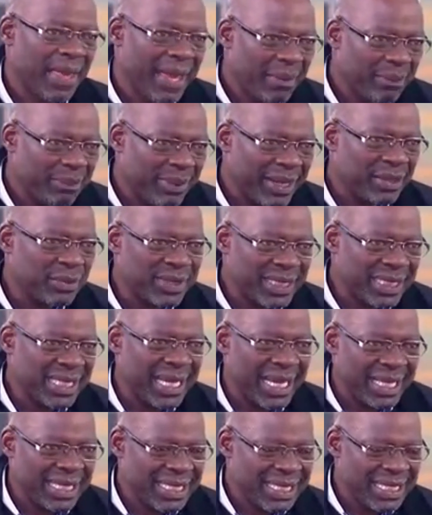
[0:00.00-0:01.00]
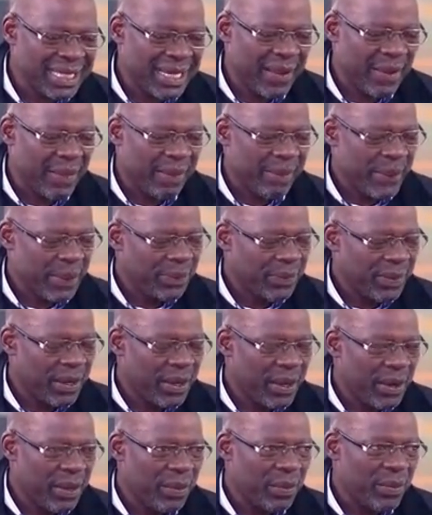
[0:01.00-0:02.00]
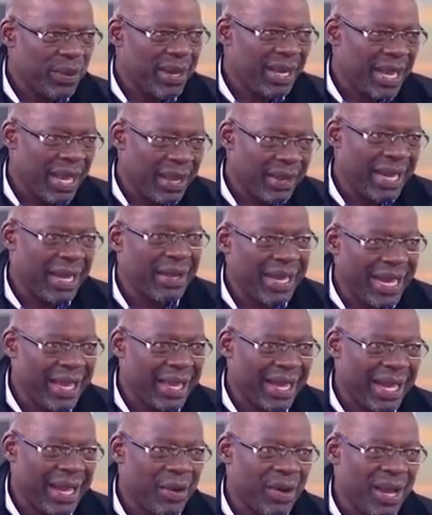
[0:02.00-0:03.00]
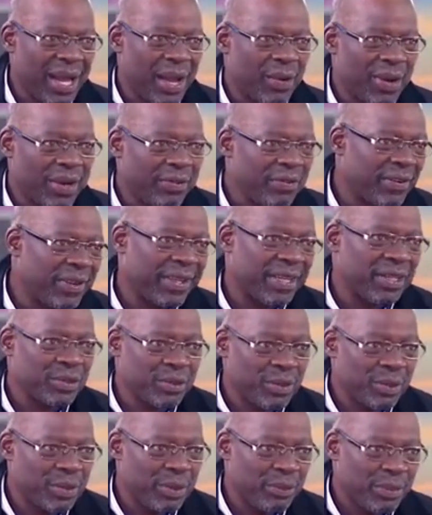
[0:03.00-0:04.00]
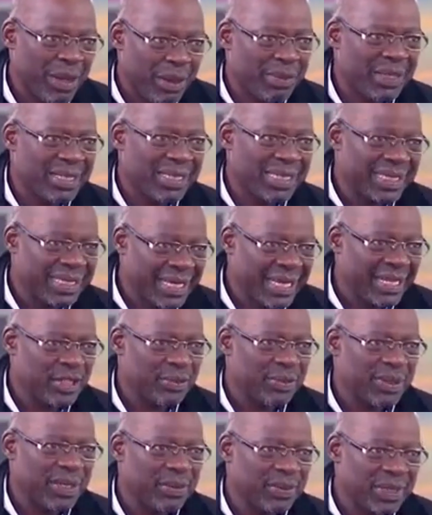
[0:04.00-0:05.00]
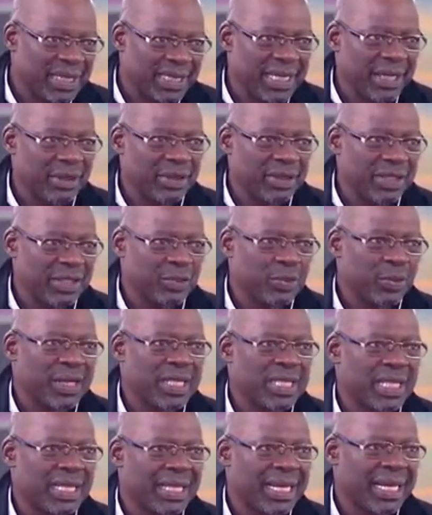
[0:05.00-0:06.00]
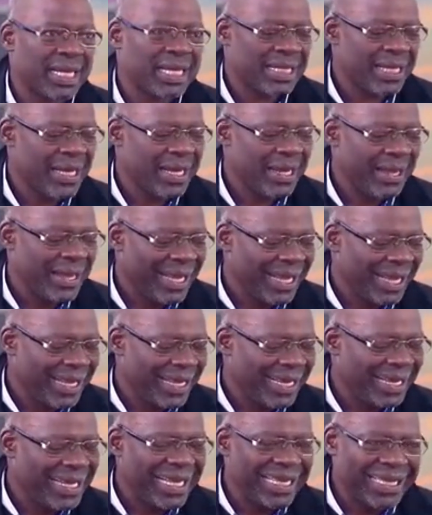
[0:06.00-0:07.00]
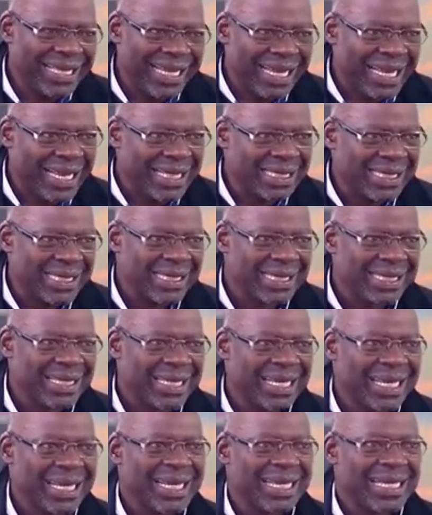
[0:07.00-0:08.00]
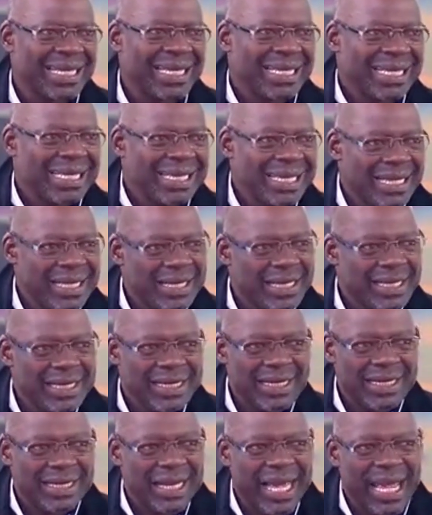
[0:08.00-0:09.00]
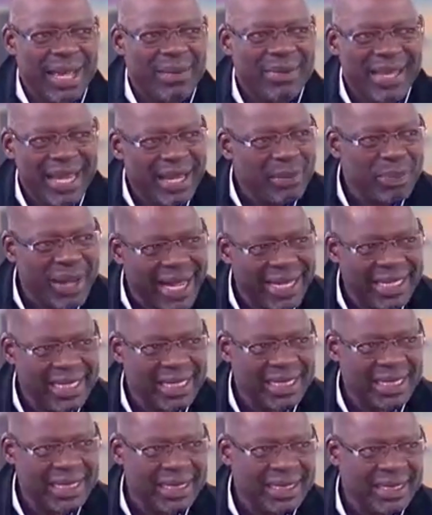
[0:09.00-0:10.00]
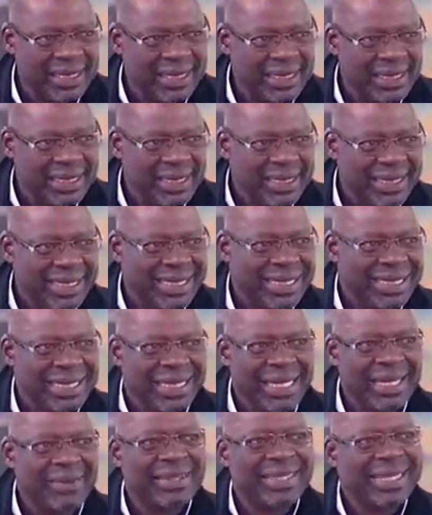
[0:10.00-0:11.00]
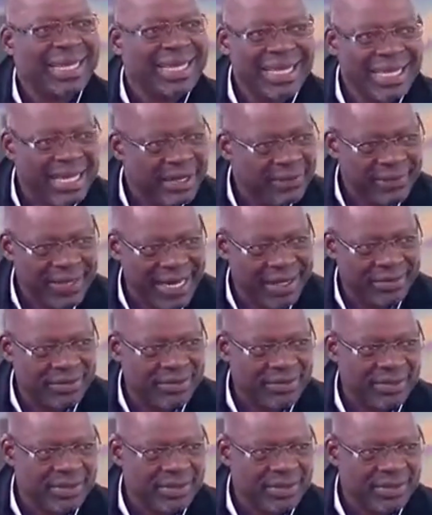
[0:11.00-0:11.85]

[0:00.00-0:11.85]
But we said, when I went further into public engagement, we said on this question that nonetheless, MK party, even the EFF,